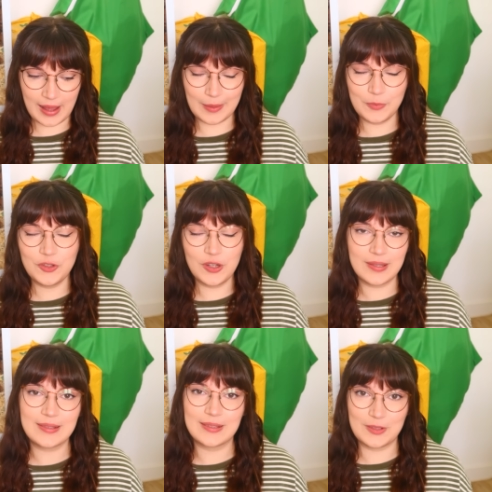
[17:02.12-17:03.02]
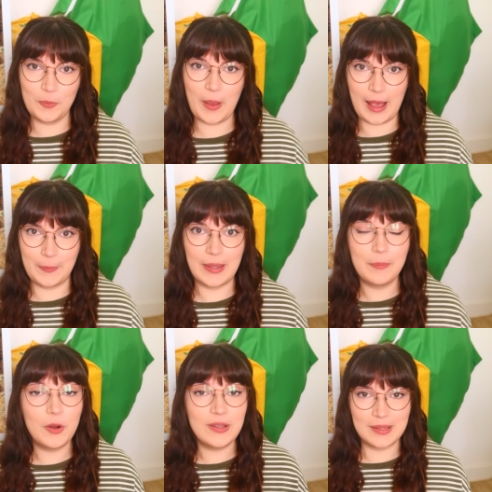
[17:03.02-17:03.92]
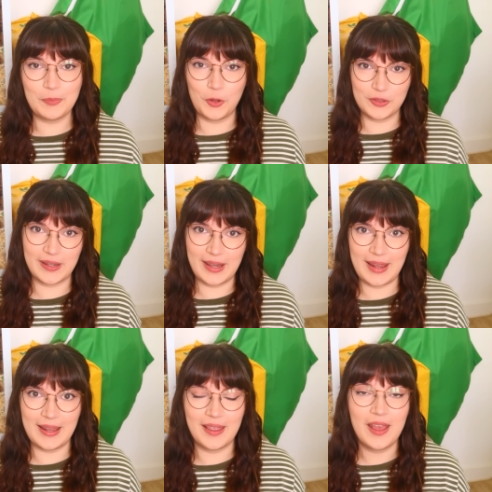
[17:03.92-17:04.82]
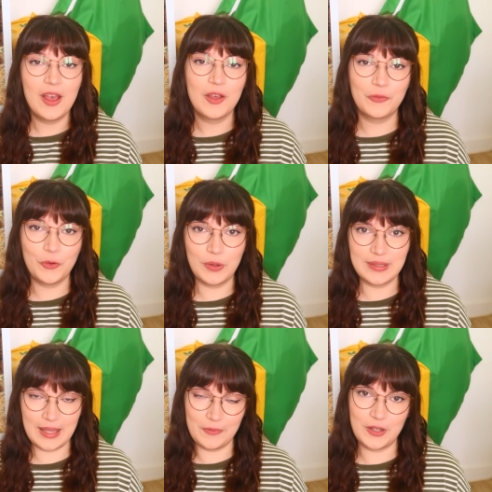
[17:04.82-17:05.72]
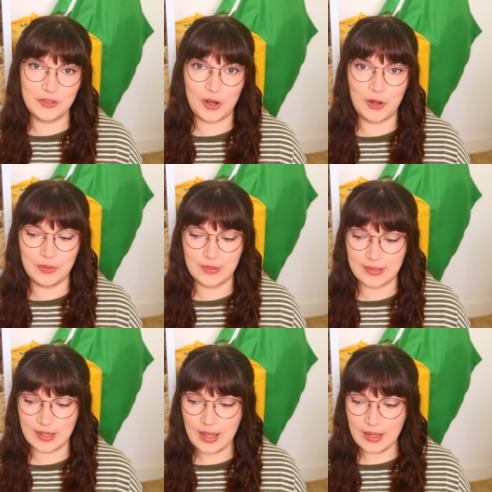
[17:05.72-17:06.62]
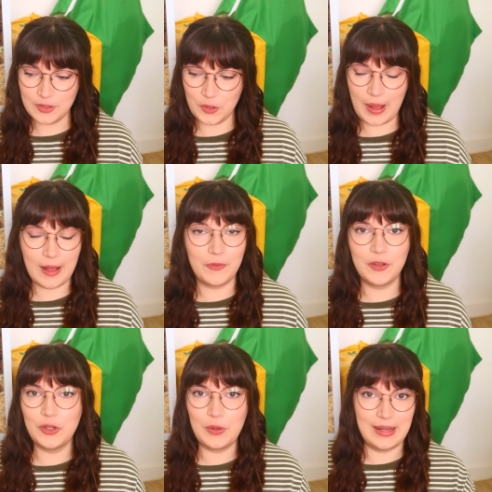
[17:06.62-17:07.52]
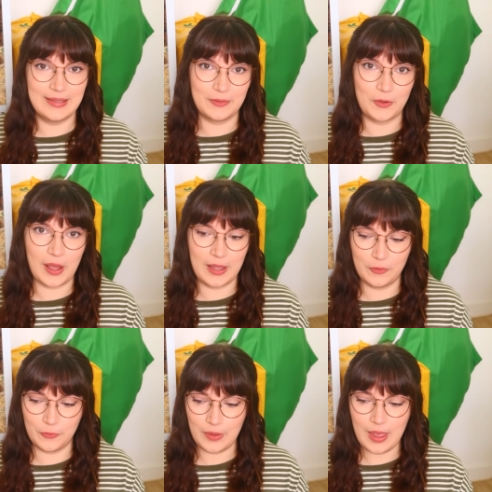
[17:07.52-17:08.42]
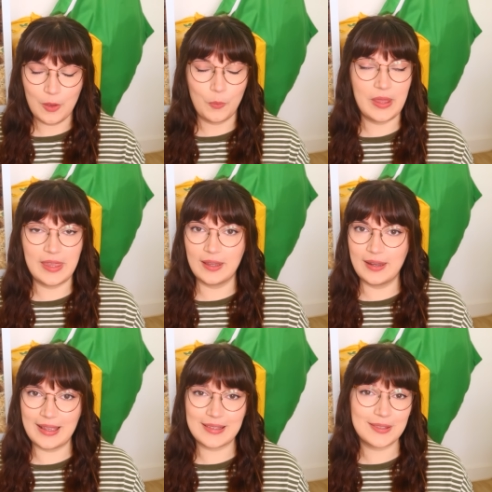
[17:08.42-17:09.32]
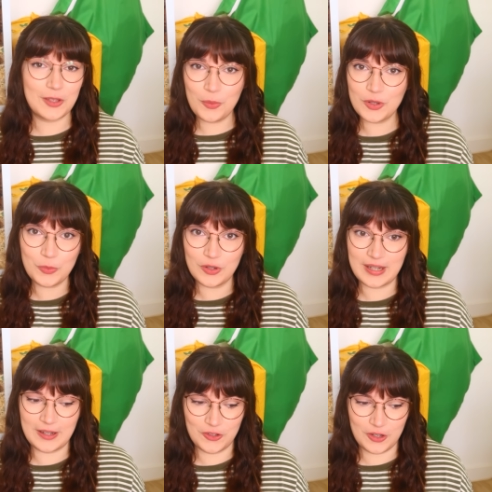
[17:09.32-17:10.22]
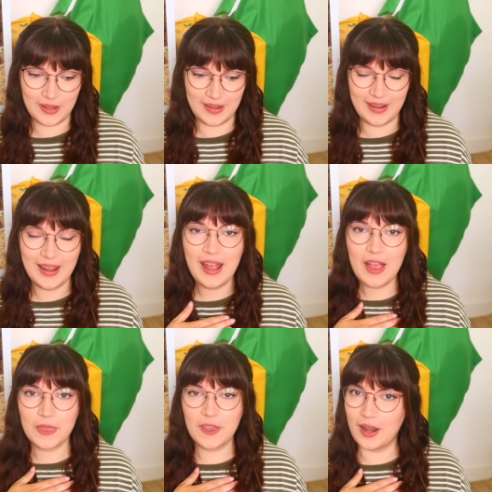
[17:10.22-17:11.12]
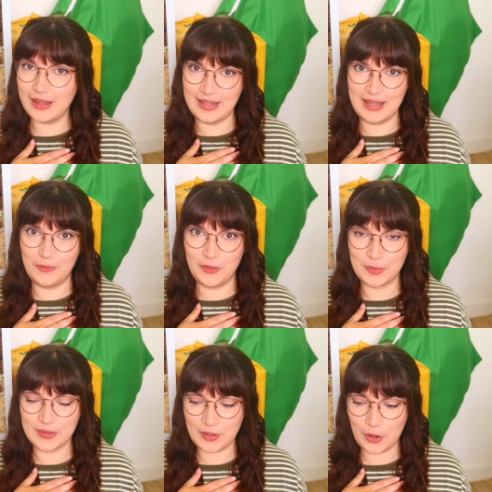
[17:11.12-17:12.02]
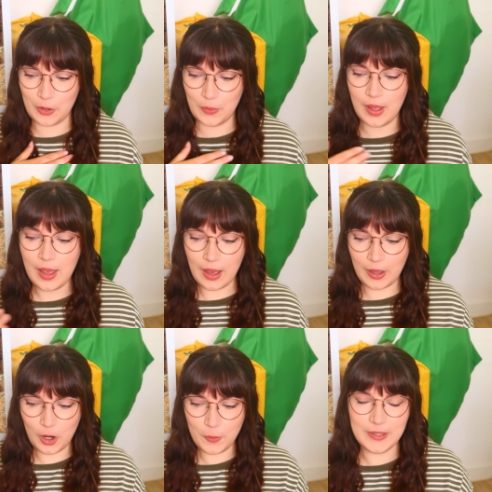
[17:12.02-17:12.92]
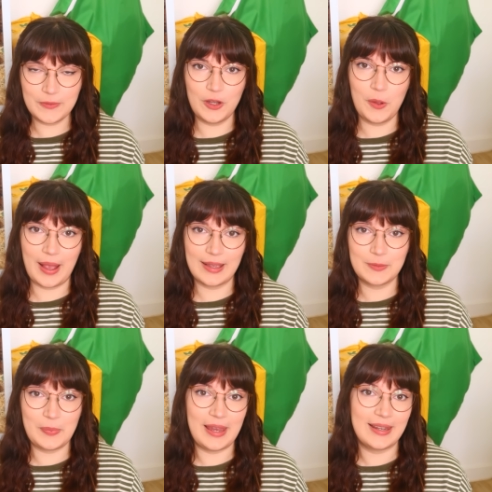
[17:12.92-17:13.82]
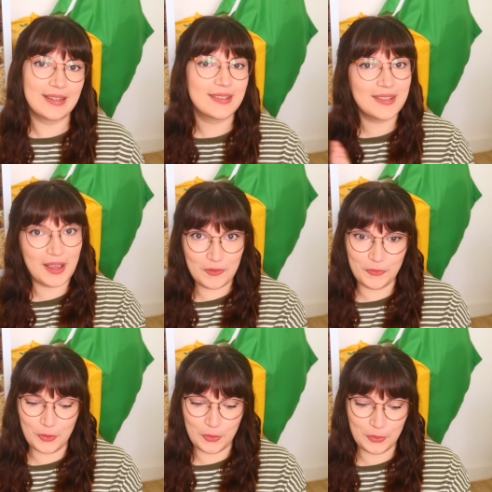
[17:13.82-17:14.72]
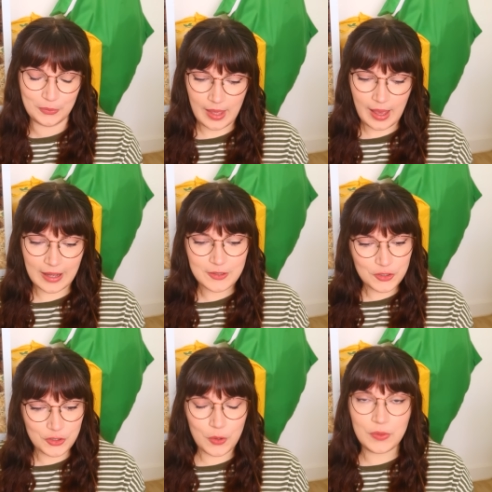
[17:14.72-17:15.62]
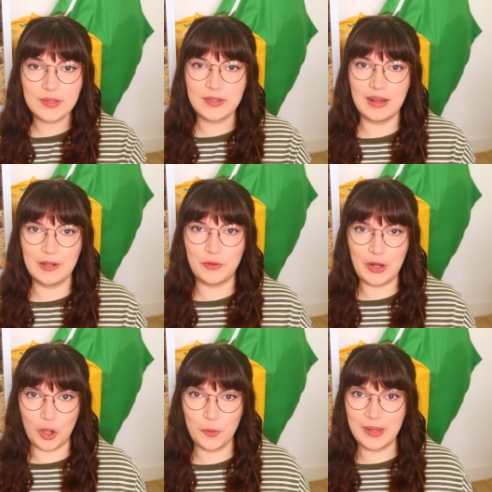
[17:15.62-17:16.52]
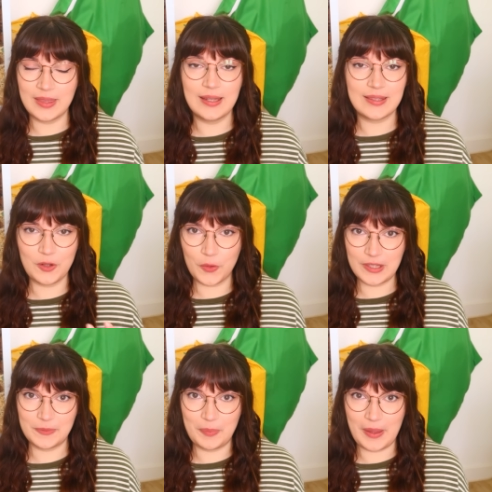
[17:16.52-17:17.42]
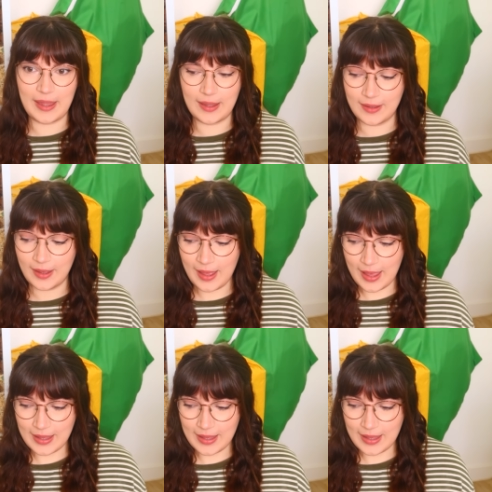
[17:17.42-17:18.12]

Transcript: and I'm just super happy most importantly for Tiffin and Toast to have a new lease of life where they're going to get so much more attention than I could give them so I hope this video has been insightful and shown the side of rehoming that it's not this big